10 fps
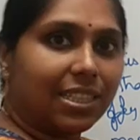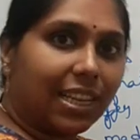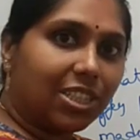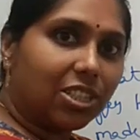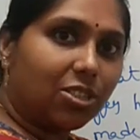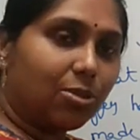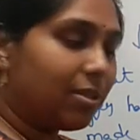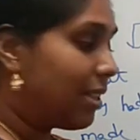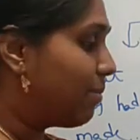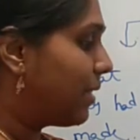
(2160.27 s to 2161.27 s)
section 2
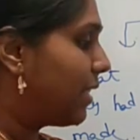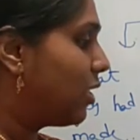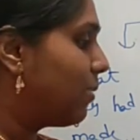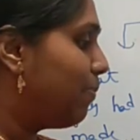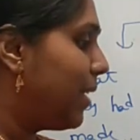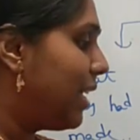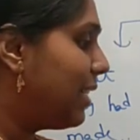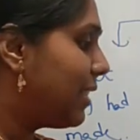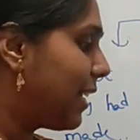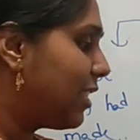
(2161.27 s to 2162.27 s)
subsection
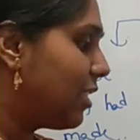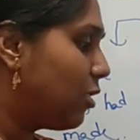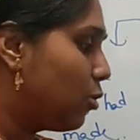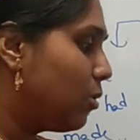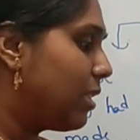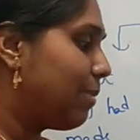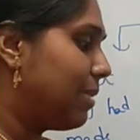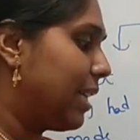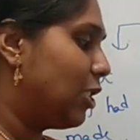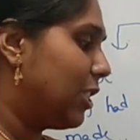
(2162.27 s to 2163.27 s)
B, section 2
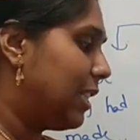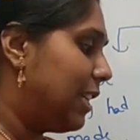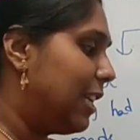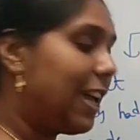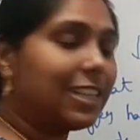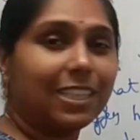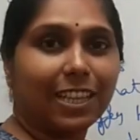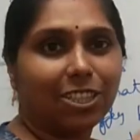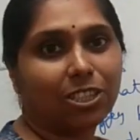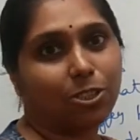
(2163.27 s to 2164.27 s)
subsection E and
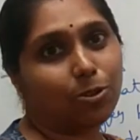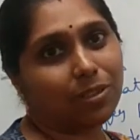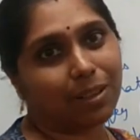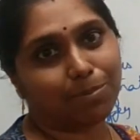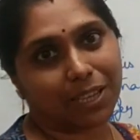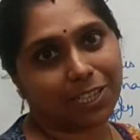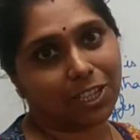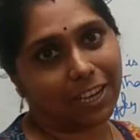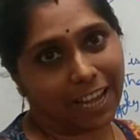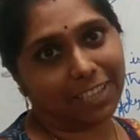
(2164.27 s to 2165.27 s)
section 2
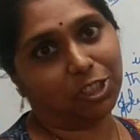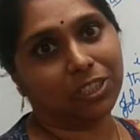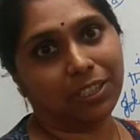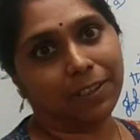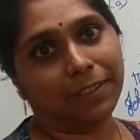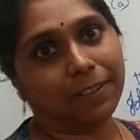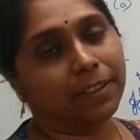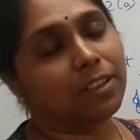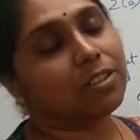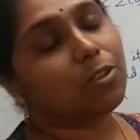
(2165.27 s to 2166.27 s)
subsection H.
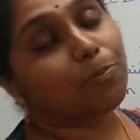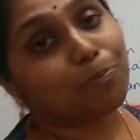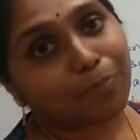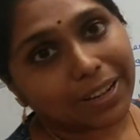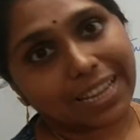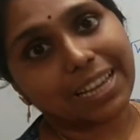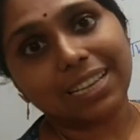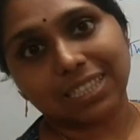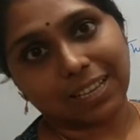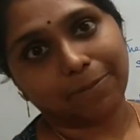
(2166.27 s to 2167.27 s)
So
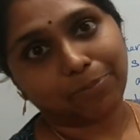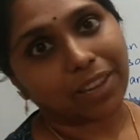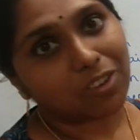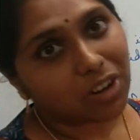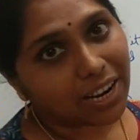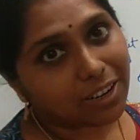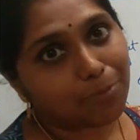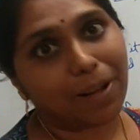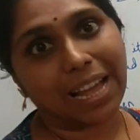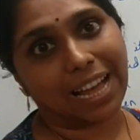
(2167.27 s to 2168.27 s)
please try to
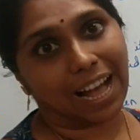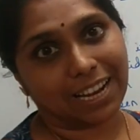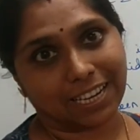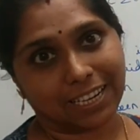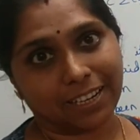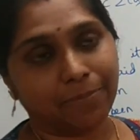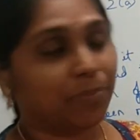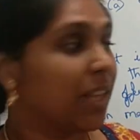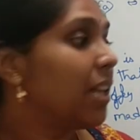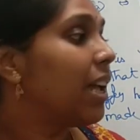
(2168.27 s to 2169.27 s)
by heart.
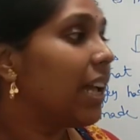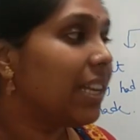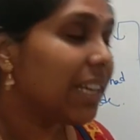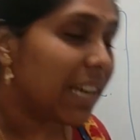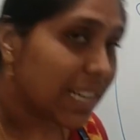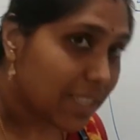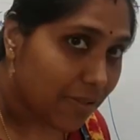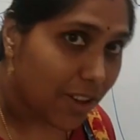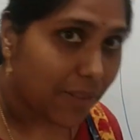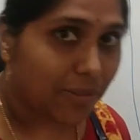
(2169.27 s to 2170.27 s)
In case
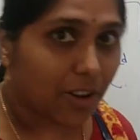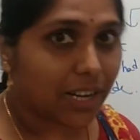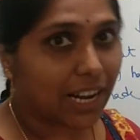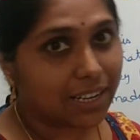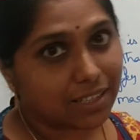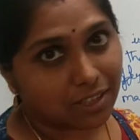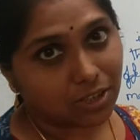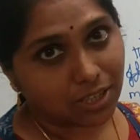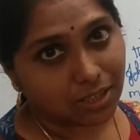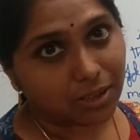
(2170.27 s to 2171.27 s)
if you have not
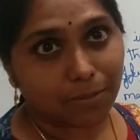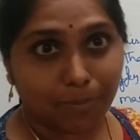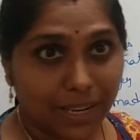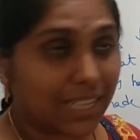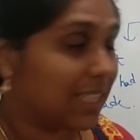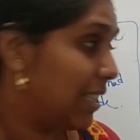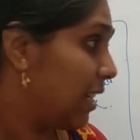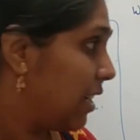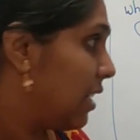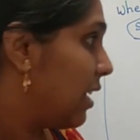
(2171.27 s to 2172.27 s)
understood,
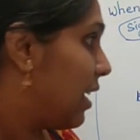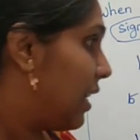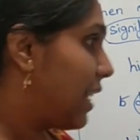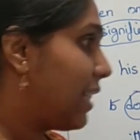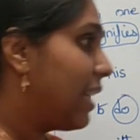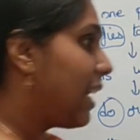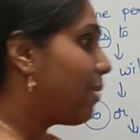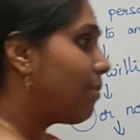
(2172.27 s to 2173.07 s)
please let the